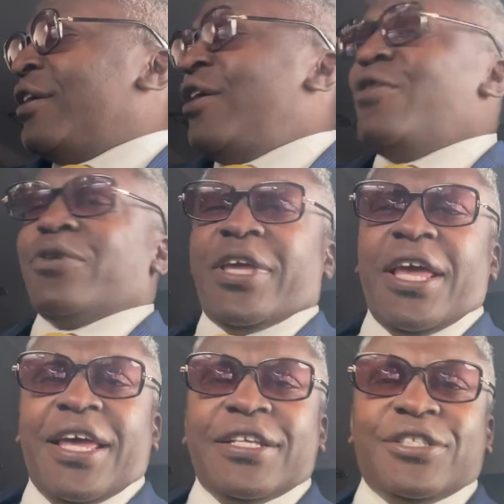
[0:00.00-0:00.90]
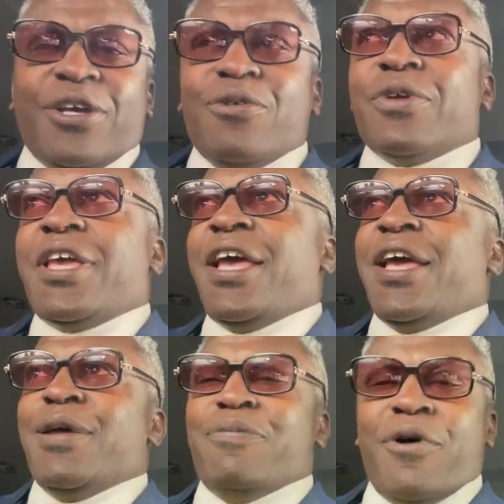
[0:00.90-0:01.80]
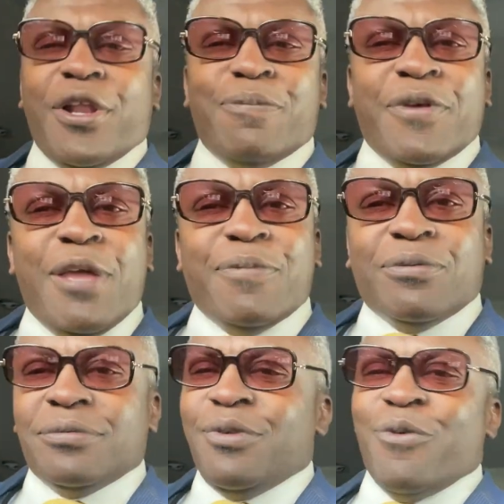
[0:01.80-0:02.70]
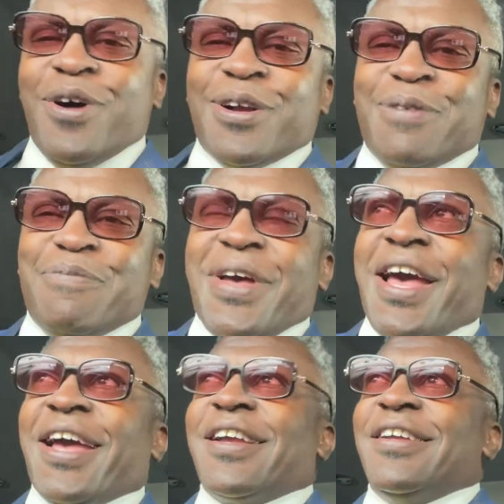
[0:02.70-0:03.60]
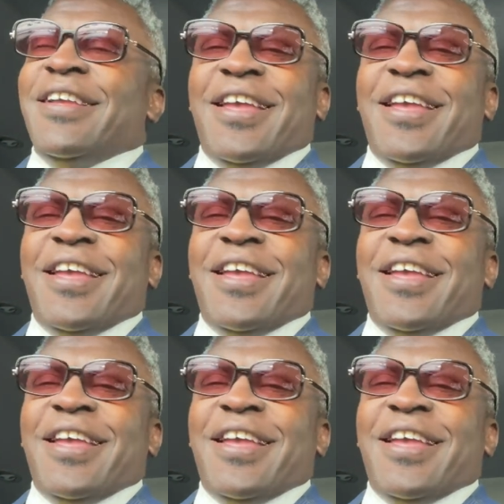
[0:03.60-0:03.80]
Yeah! Okay, dokay, party people. Welcome back.